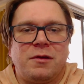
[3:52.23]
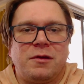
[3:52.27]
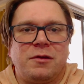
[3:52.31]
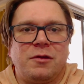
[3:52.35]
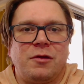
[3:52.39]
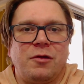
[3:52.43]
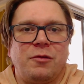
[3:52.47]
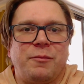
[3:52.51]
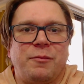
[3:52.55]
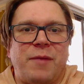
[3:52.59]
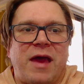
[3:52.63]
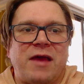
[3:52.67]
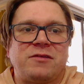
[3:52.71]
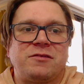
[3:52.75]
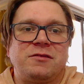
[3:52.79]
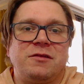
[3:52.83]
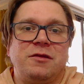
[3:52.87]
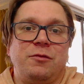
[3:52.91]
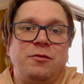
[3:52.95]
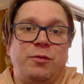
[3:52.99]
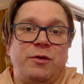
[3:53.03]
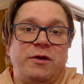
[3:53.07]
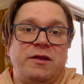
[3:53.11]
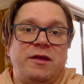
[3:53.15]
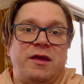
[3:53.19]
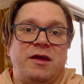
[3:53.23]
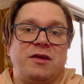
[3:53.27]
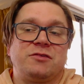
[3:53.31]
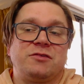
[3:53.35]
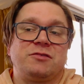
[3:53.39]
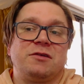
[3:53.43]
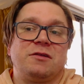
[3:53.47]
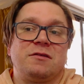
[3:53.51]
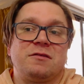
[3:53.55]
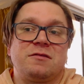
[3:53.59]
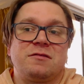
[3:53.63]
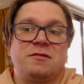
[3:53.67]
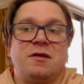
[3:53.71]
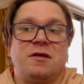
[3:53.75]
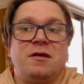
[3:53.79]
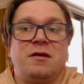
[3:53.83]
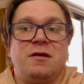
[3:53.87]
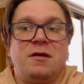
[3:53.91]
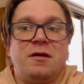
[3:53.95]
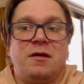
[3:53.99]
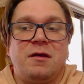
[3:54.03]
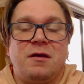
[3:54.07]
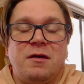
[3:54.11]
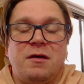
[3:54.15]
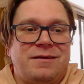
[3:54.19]
Mass deportations,
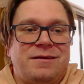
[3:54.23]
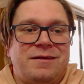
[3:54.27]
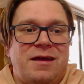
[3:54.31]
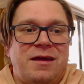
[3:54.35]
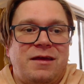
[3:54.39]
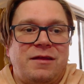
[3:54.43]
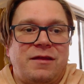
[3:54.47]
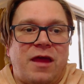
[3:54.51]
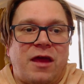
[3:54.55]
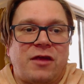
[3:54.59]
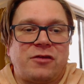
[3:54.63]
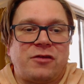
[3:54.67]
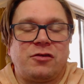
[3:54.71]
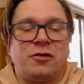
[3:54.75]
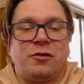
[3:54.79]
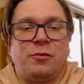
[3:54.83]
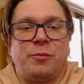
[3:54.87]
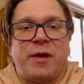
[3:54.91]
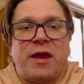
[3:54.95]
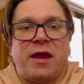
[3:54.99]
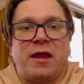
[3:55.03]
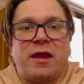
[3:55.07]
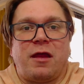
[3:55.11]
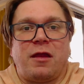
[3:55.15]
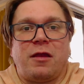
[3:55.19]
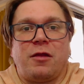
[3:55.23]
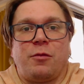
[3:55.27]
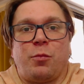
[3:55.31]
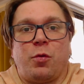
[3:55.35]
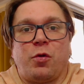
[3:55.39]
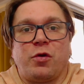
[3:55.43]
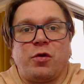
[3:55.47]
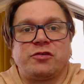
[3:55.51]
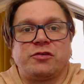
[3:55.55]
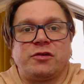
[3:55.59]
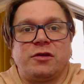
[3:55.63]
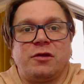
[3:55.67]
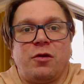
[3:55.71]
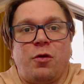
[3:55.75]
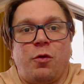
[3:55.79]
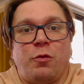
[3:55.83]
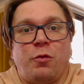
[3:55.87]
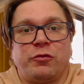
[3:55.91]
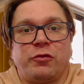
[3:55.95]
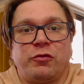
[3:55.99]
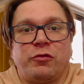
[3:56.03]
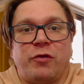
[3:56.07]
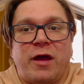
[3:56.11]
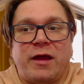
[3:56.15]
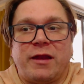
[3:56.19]
a national ban on abortion,
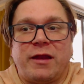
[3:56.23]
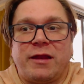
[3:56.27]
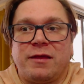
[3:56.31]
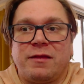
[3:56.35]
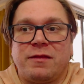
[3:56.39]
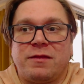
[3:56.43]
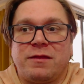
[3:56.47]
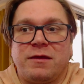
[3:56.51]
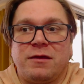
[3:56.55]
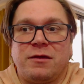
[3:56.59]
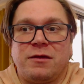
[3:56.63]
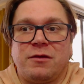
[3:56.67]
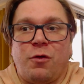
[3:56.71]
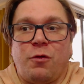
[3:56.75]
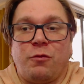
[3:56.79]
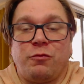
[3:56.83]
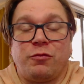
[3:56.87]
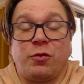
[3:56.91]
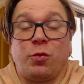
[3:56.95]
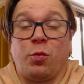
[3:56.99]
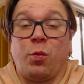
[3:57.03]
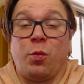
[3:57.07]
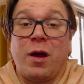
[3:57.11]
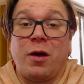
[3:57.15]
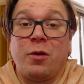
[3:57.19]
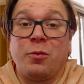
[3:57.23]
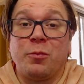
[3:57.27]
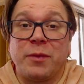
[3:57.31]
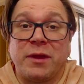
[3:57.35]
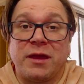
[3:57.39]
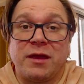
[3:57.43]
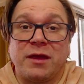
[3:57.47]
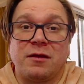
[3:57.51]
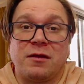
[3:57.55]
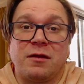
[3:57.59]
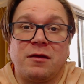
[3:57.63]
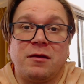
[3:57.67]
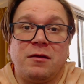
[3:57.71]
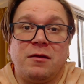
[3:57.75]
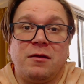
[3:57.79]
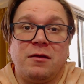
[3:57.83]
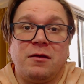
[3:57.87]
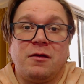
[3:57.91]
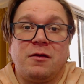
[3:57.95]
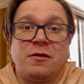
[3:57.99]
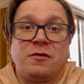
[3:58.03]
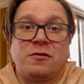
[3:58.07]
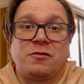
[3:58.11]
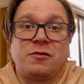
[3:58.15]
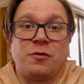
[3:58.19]
overriding the overwhelming
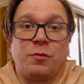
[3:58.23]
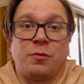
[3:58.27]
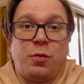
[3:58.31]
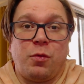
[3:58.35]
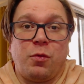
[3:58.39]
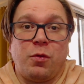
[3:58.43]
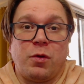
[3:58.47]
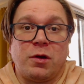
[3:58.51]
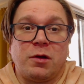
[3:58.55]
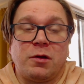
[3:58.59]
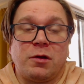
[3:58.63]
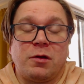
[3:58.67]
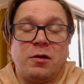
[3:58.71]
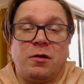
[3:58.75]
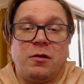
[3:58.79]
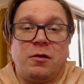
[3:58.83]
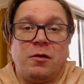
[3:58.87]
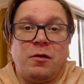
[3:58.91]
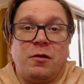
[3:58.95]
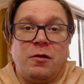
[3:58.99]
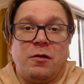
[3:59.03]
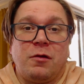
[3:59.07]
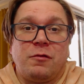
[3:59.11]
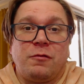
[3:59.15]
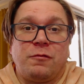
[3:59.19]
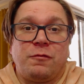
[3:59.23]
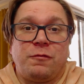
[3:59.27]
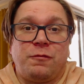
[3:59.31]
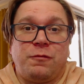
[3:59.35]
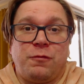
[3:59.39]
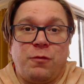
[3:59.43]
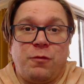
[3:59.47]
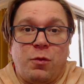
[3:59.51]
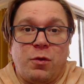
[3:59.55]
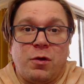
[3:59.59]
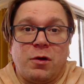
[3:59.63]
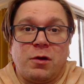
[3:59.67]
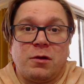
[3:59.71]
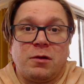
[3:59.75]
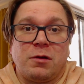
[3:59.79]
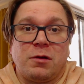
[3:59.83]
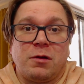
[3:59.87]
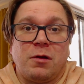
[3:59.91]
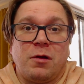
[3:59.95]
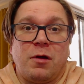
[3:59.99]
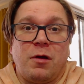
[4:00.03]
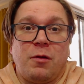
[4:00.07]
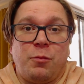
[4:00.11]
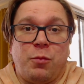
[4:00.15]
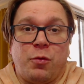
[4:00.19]
support for
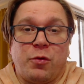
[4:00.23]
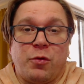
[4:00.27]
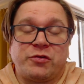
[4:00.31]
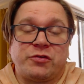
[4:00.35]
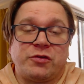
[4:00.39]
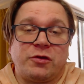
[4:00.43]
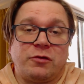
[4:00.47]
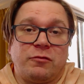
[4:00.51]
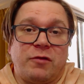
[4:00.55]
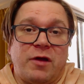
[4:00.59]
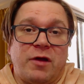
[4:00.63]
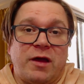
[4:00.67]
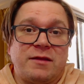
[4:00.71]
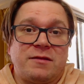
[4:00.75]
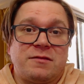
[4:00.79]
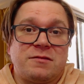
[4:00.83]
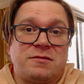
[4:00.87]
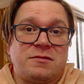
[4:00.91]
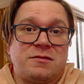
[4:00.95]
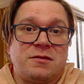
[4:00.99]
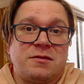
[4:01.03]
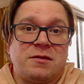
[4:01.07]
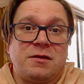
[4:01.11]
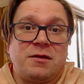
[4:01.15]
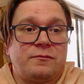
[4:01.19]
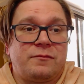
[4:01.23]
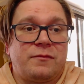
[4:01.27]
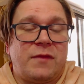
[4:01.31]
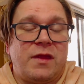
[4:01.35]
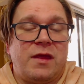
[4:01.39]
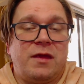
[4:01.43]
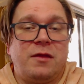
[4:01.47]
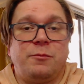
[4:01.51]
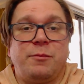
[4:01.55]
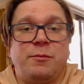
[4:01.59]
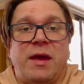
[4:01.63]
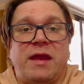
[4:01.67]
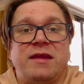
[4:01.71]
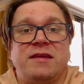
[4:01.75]
abortion rights in many